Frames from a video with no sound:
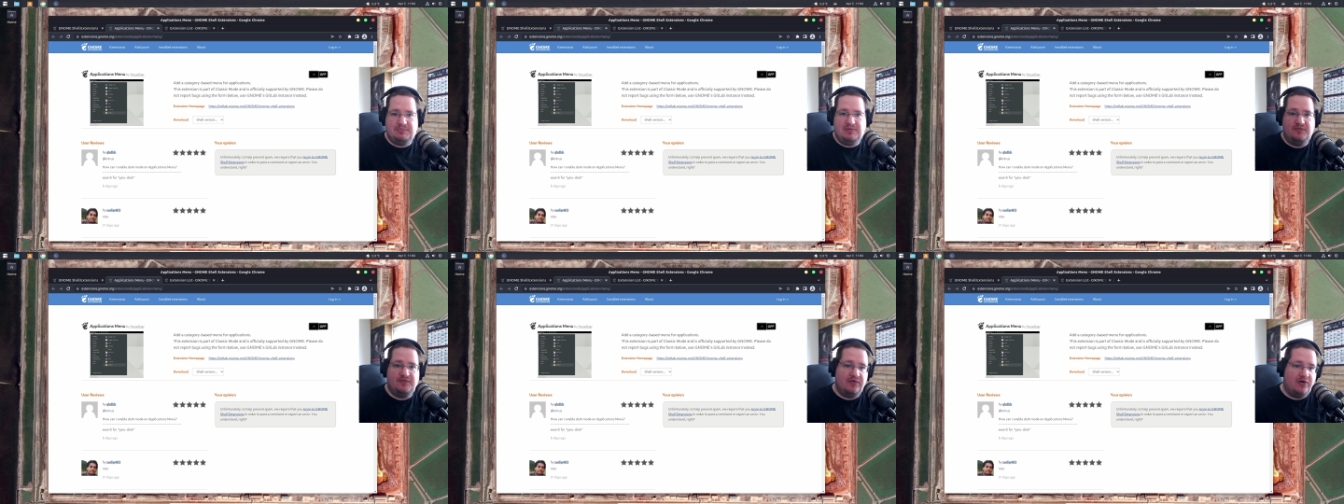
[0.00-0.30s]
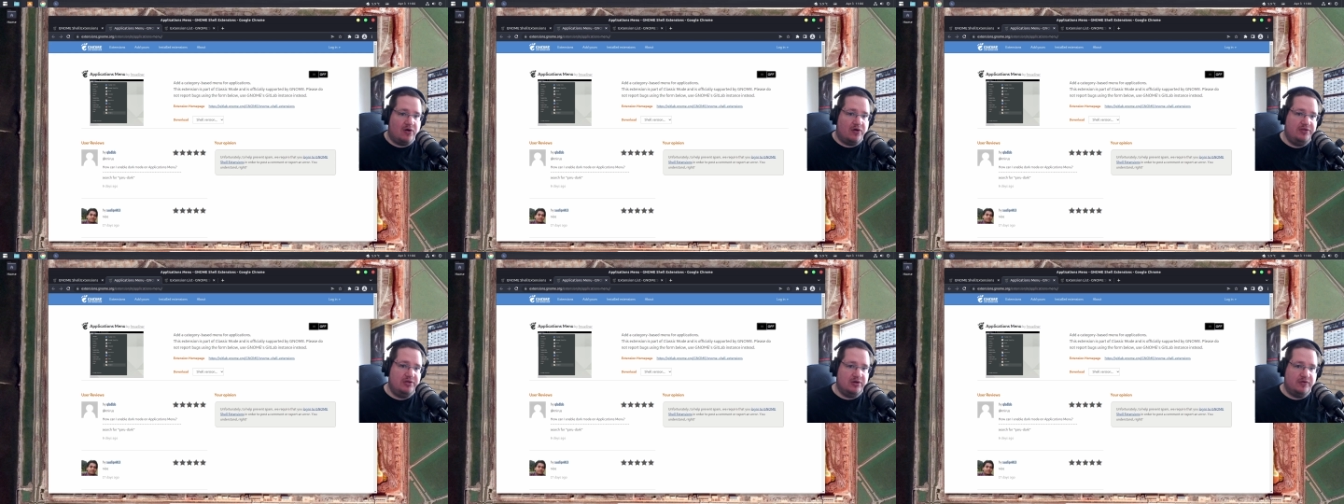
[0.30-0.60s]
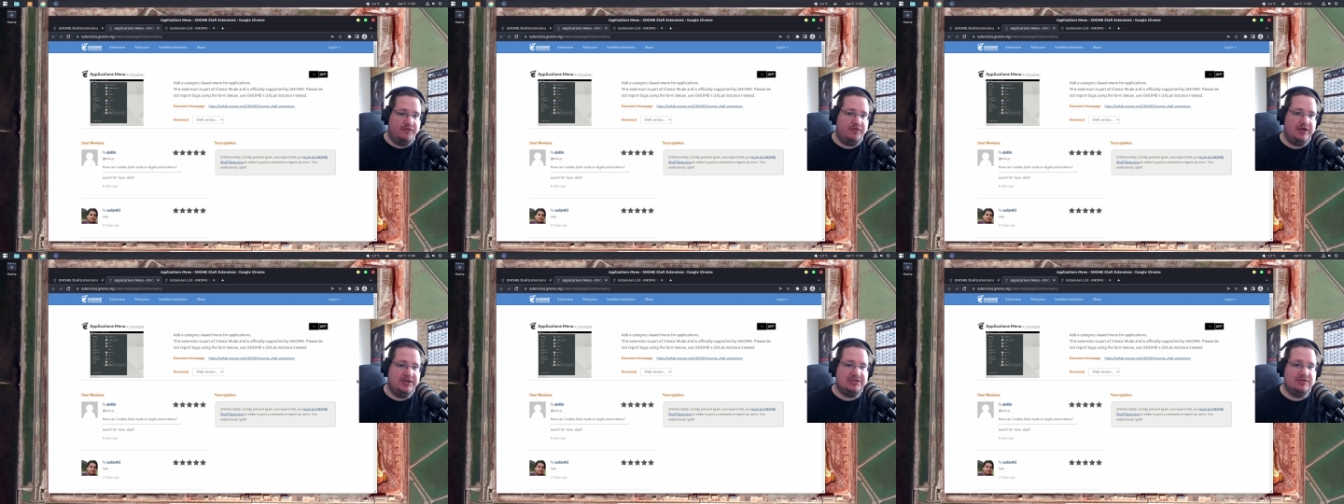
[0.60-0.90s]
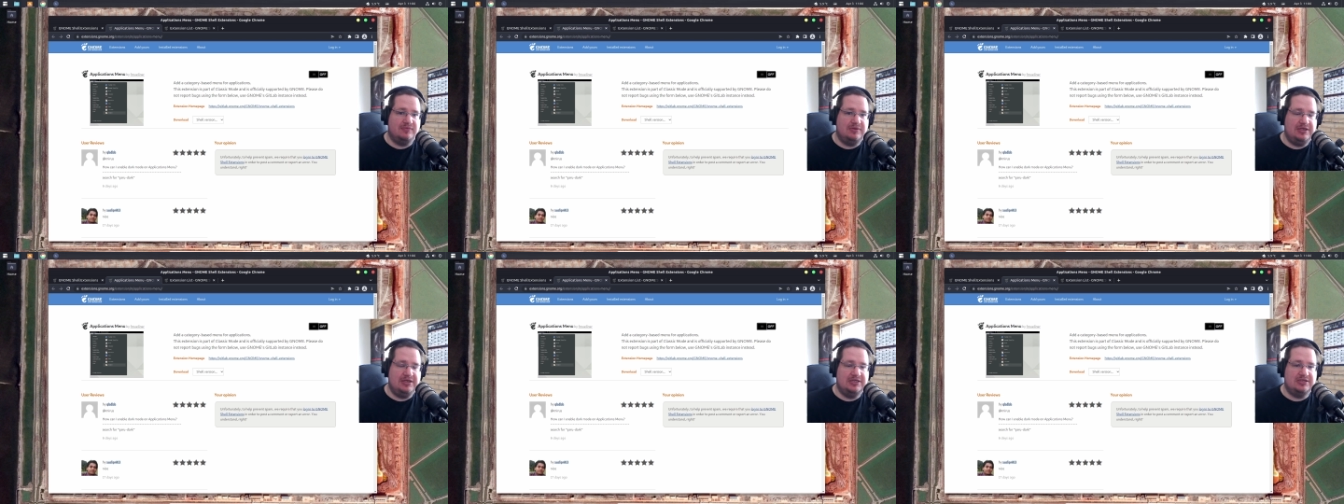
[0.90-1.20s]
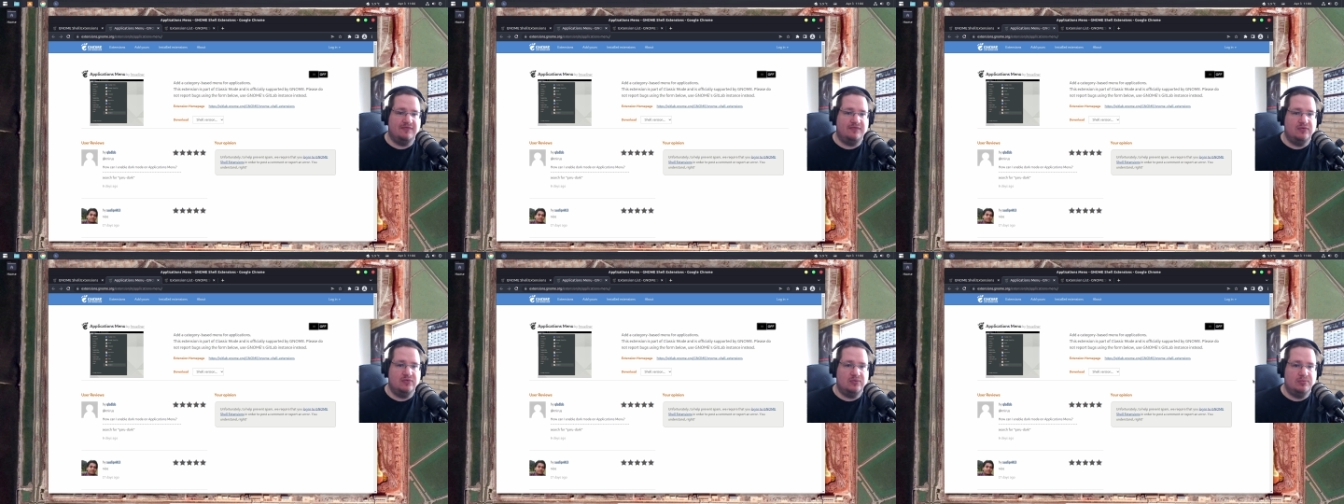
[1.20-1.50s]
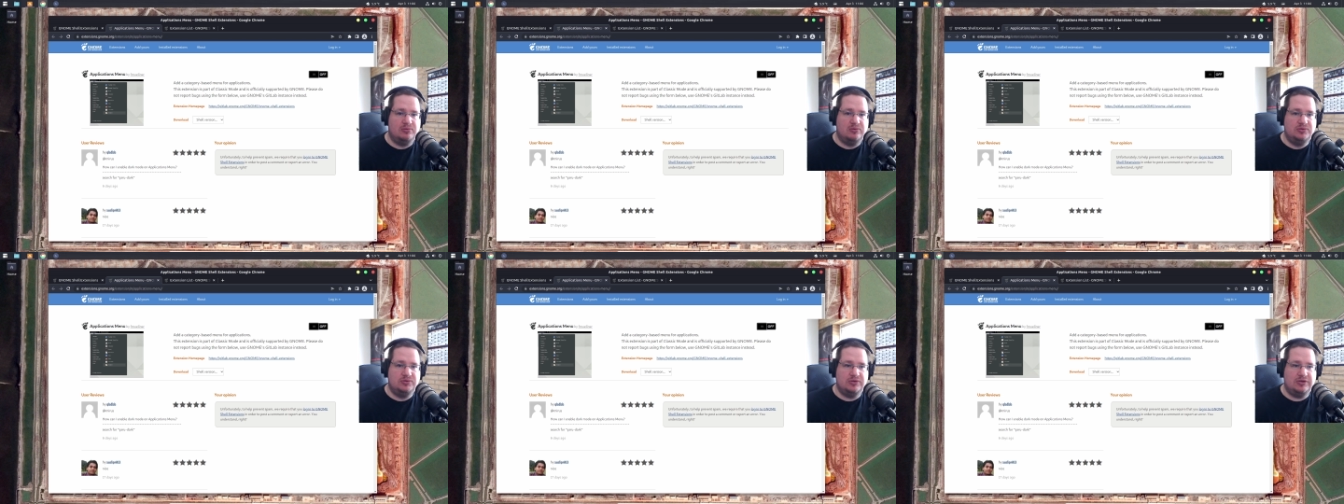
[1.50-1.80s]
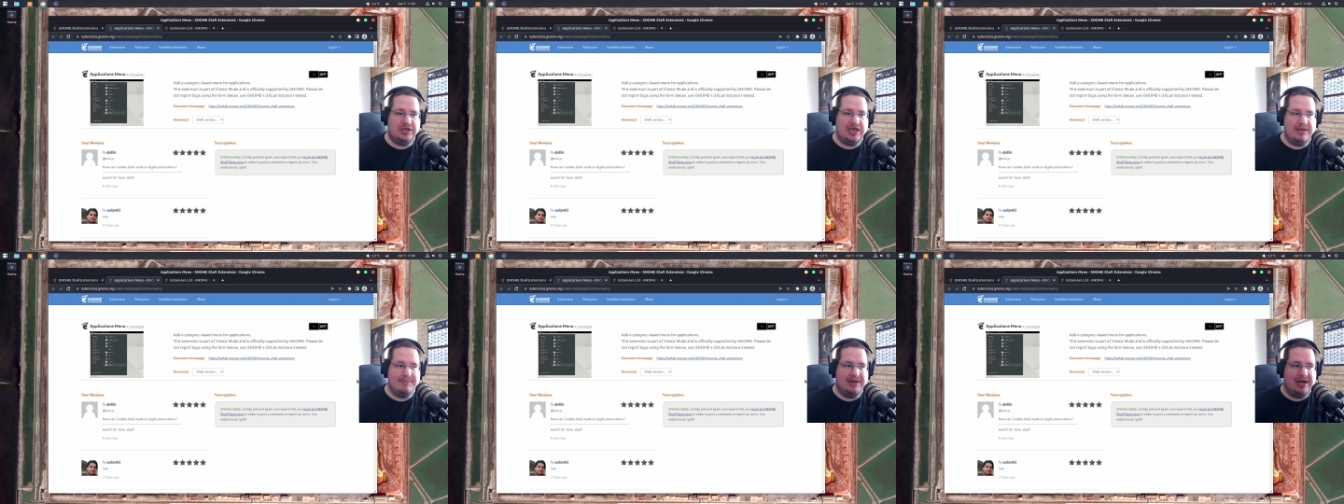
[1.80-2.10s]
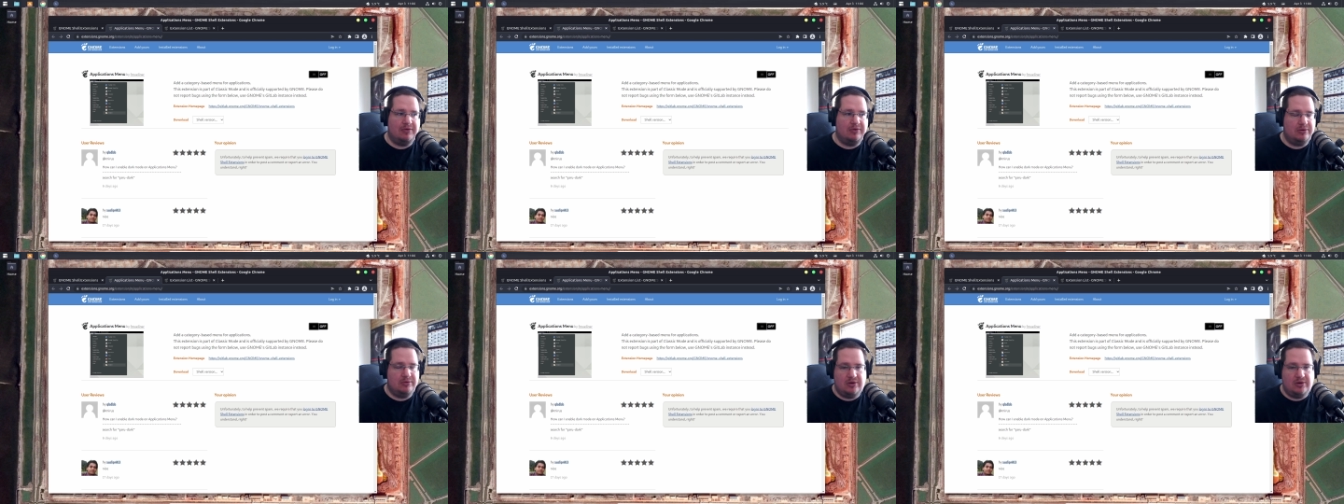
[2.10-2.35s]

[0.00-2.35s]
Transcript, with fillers: before the official release of Ubuntu came out,